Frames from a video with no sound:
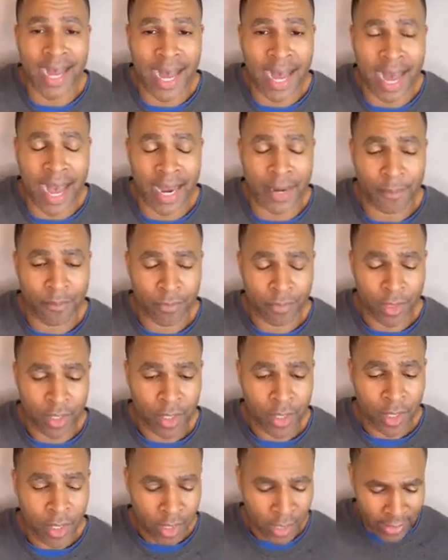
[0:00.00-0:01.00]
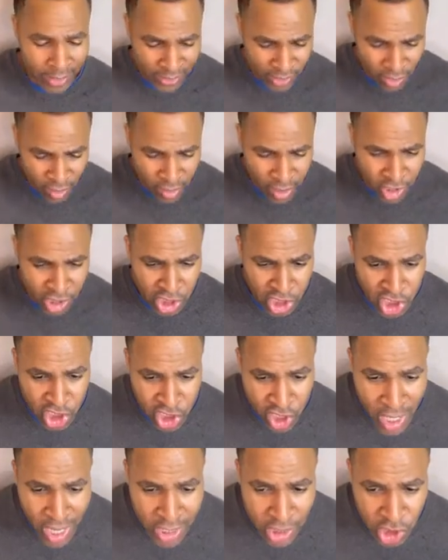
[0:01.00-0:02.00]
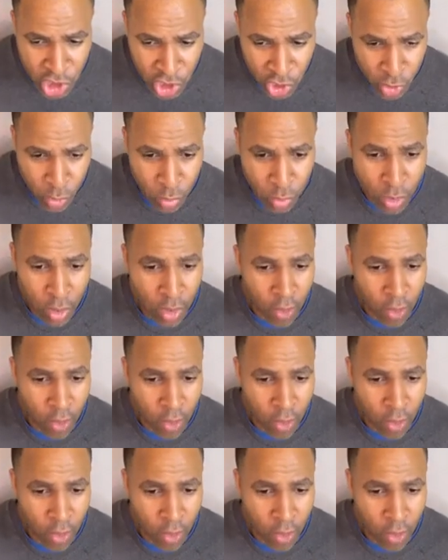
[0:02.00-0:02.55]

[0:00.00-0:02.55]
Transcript: he's going to judge you for